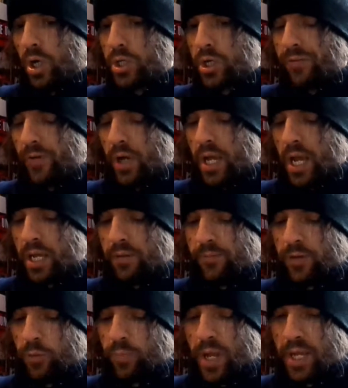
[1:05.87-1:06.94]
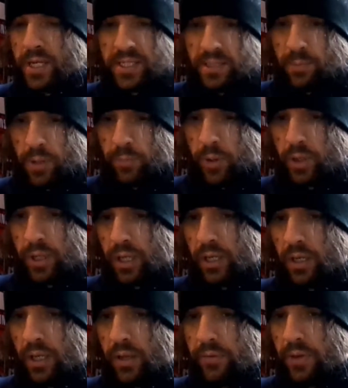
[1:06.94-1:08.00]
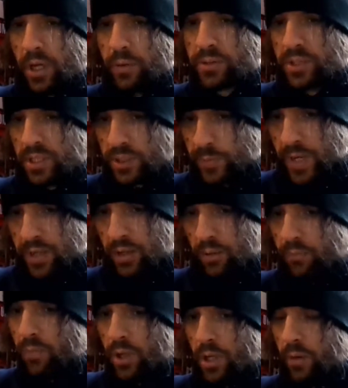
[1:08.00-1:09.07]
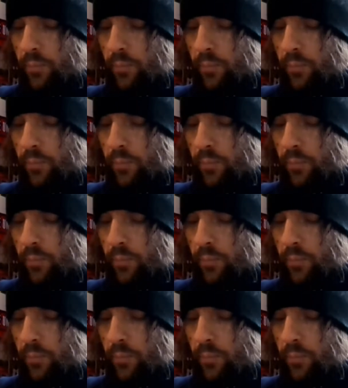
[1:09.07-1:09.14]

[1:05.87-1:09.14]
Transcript: I knew that I had a few pennies in my pocket and that I was going to spend them,